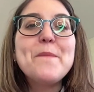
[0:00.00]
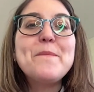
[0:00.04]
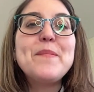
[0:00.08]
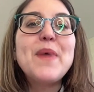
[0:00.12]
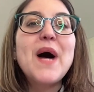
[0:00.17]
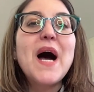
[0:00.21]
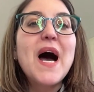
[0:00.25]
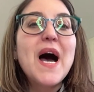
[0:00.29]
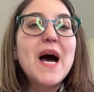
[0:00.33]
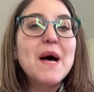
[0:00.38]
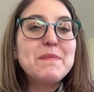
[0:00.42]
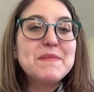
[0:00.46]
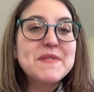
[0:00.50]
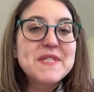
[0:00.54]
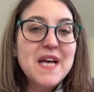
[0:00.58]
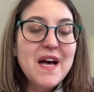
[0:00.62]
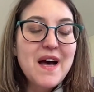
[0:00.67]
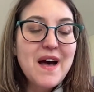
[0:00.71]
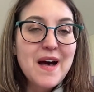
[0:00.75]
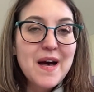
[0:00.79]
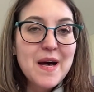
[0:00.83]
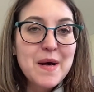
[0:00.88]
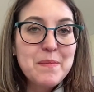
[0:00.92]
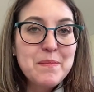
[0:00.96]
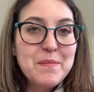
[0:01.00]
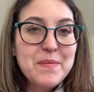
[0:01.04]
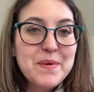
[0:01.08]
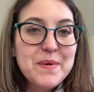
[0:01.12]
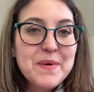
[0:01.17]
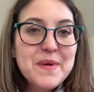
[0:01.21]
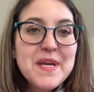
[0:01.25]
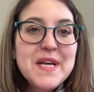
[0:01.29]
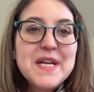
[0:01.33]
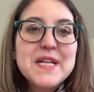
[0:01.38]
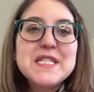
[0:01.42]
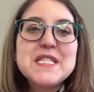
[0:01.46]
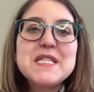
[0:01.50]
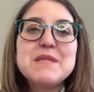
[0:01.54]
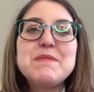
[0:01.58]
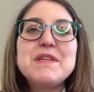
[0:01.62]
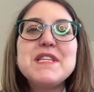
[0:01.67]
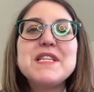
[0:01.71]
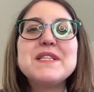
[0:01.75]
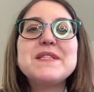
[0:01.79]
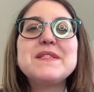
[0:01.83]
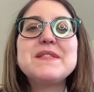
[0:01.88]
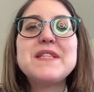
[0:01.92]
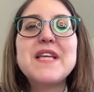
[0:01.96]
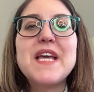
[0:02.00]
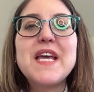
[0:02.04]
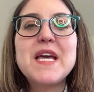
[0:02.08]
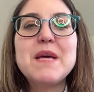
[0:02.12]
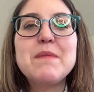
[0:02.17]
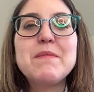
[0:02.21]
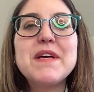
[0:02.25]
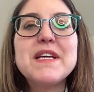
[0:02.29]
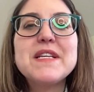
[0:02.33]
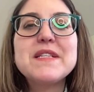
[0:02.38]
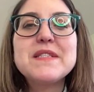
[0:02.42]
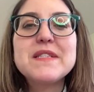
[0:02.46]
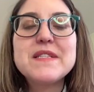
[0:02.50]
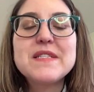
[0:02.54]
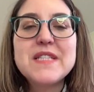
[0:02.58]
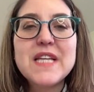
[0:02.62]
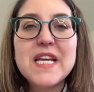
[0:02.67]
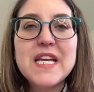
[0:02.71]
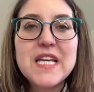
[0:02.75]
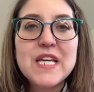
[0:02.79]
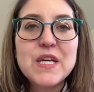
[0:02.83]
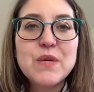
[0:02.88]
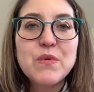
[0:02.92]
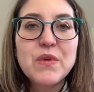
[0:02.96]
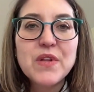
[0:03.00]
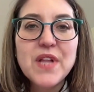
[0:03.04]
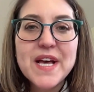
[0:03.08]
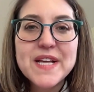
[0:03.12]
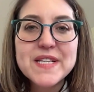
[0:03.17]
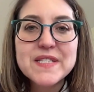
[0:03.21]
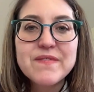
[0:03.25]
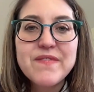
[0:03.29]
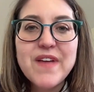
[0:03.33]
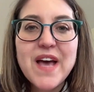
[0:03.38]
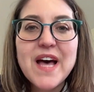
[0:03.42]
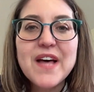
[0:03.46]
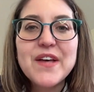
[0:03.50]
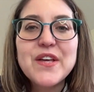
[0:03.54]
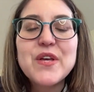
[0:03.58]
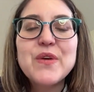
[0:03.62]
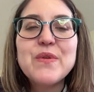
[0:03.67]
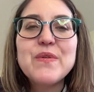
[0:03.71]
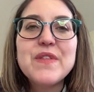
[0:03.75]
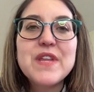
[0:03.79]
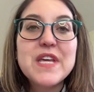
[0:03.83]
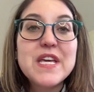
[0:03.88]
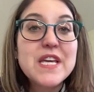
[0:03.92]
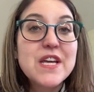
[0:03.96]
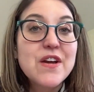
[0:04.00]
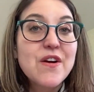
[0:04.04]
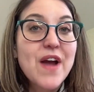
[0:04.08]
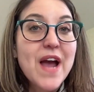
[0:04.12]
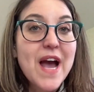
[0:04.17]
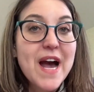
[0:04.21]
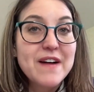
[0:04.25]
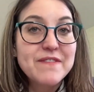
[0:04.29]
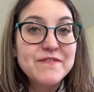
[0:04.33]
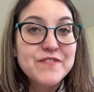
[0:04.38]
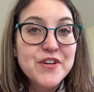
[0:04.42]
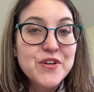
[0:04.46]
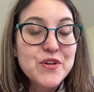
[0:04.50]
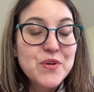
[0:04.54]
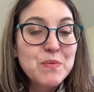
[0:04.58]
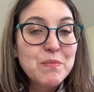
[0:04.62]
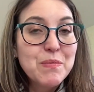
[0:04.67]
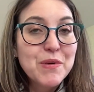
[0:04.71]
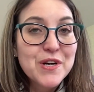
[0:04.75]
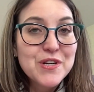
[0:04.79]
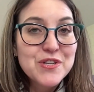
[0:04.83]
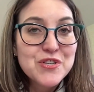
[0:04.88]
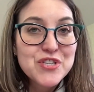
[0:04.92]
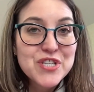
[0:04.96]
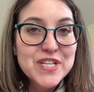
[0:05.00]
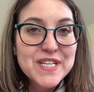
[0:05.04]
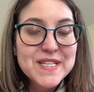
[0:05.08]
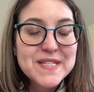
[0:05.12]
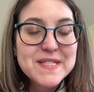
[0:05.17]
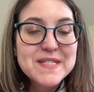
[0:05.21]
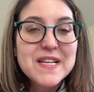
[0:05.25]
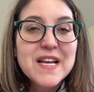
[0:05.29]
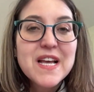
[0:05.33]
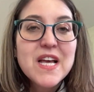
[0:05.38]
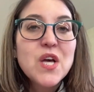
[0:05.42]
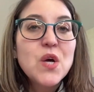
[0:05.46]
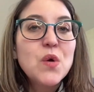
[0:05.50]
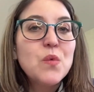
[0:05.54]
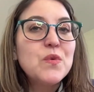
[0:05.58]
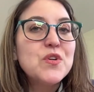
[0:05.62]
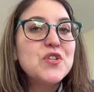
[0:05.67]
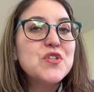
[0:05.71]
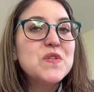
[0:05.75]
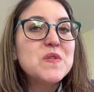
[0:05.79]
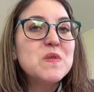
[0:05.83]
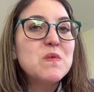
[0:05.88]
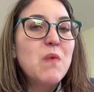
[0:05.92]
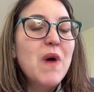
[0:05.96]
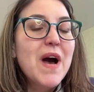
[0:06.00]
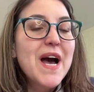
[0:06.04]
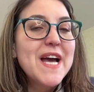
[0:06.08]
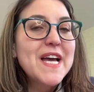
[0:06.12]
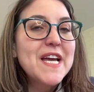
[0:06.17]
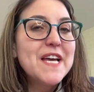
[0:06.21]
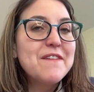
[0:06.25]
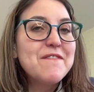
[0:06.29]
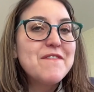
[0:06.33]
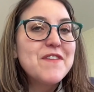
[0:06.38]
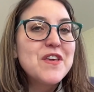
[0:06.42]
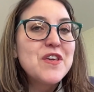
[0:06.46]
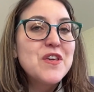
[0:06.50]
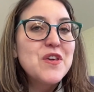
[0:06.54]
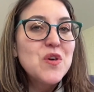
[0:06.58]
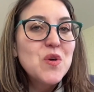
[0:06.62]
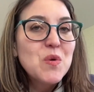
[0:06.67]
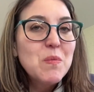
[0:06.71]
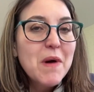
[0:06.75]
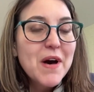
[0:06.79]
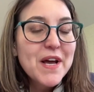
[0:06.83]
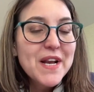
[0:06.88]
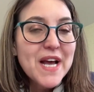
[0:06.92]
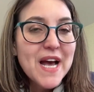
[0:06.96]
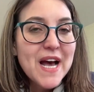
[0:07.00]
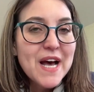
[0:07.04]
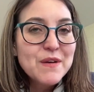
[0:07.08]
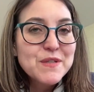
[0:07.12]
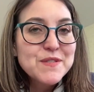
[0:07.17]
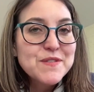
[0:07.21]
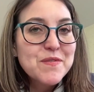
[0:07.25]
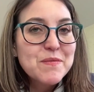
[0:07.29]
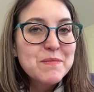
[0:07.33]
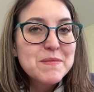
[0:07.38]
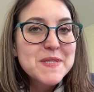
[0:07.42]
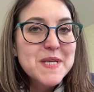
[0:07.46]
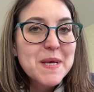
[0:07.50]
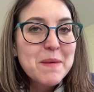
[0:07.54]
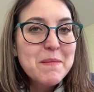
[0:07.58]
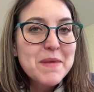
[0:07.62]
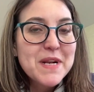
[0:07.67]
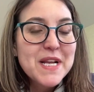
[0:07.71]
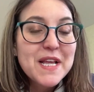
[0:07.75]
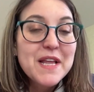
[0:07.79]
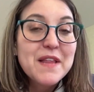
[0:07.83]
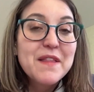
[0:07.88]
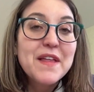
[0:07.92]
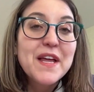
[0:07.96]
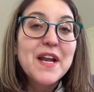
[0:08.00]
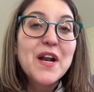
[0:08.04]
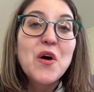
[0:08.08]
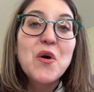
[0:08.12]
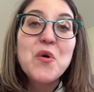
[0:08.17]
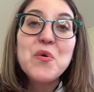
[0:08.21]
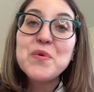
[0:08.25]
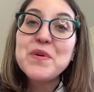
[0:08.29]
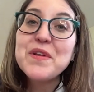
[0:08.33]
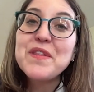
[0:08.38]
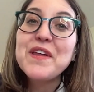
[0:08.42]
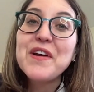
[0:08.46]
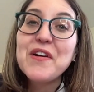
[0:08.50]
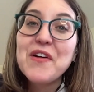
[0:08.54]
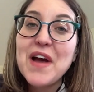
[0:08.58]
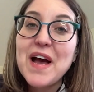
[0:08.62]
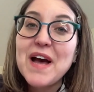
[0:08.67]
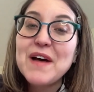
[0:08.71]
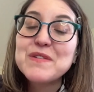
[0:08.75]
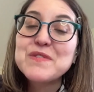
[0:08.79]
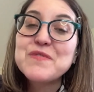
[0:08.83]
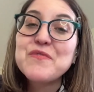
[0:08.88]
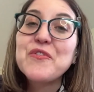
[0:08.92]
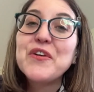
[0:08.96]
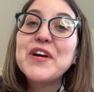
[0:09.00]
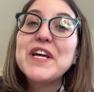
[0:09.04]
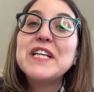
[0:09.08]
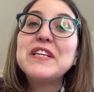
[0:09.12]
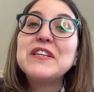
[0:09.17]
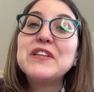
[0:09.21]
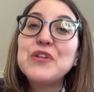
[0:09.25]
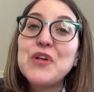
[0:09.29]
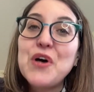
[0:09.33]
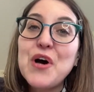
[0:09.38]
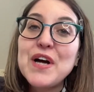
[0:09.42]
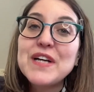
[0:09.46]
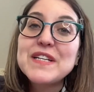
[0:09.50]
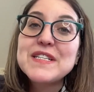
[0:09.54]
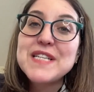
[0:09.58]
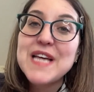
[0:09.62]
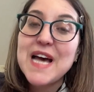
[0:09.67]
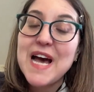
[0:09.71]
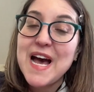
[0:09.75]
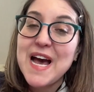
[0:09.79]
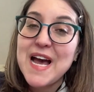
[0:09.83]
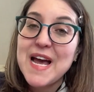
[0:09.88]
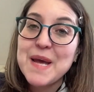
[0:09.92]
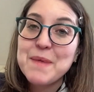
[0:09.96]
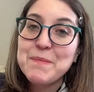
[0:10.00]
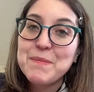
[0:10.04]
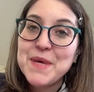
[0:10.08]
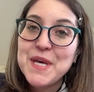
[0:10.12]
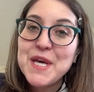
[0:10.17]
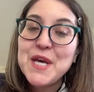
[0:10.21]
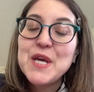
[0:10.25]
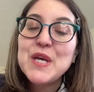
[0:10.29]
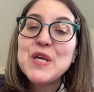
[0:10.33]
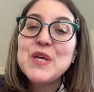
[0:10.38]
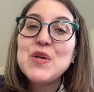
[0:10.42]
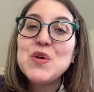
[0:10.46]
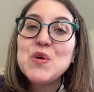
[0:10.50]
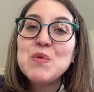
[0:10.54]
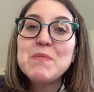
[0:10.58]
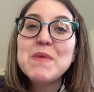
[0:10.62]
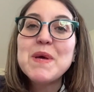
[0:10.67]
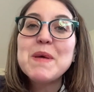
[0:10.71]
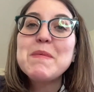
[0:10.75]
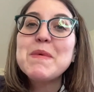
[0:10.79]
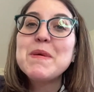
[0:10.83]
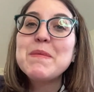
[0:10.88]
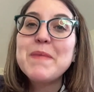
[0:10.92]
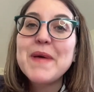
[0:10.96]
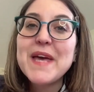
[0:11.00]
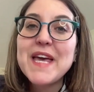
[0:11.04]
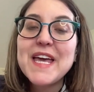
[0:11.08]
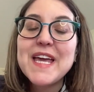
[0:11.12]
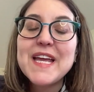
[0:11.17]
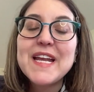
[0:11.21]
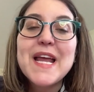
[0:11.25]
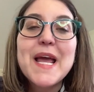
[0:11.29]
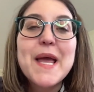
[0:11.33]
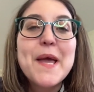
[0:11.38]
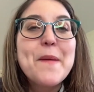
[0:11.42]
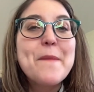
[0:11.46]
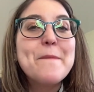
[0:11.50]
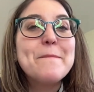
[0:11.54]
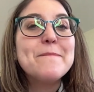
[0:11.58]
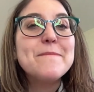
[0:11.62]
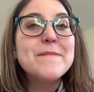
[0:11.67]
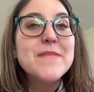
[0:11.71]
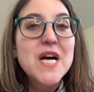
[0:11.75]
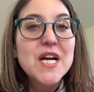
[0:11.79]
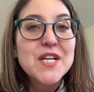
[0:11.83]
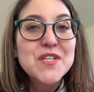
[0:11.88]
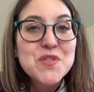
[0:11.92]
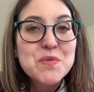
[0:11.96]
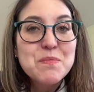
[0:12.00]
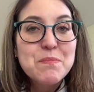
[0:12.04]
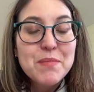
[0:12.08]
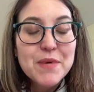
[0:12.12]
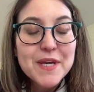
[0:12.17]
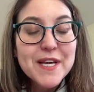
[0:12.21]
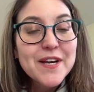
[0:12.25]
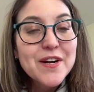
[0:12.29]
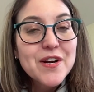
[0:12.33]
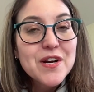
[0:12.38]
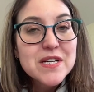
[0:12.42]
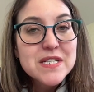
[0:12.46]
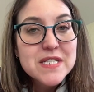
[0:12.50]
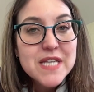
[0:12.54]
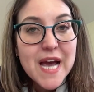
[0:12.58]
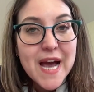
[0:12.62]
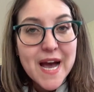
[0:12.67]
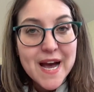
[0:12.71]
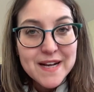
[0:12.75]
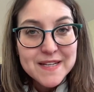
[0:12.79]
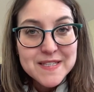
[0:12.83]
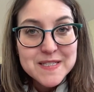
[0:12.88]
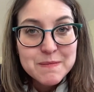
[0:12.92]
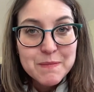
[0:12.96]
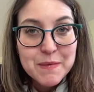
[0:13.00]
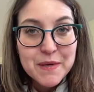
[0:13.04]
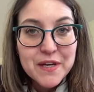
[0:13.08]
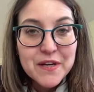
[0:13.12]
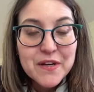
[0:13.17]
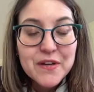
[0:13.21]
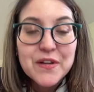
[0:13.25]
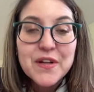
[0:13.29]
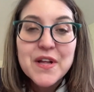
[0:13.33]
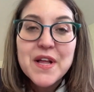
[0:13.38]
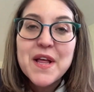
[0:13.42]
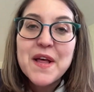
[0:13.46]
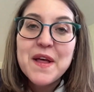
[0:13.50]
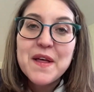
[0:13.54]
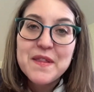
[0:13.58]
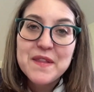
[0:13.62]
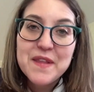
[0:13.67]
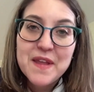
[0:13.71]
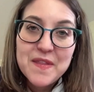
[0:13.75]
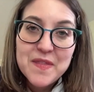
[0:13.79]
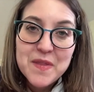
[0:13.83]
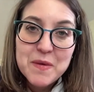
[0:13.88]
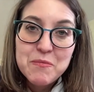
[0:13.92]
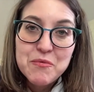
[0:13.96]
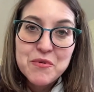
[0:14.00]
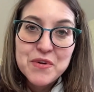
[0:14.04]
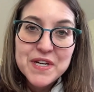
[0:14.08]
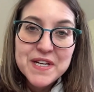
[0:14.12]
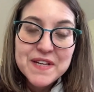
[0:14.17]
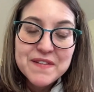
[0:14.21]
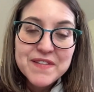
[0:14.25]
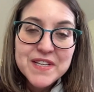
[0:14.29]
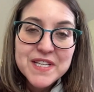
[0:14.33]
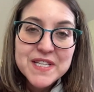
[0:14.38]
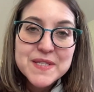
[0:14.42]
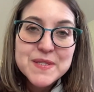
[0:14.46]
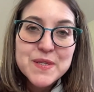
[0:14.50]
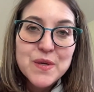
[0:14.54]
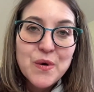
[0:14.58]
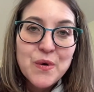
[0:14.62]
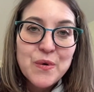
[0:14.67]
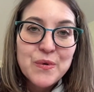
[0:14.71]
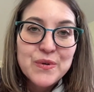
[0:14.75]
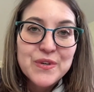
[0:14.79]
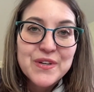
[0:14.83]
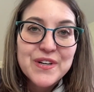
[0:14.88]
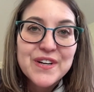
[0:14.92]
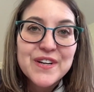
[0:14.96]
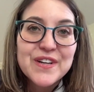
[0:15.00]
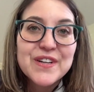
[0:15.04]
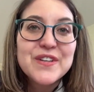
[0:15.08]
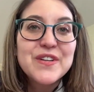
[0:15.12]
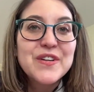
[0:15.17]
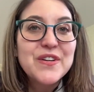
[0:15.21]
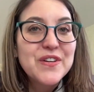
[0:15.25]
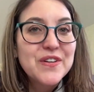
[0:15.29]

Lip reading: pops up to be the same as the state equalized value the year after you purchase, which is why if you bought a house from somebody that owned their house for a long time, you may be paying a much bigger tax bill than the previous owner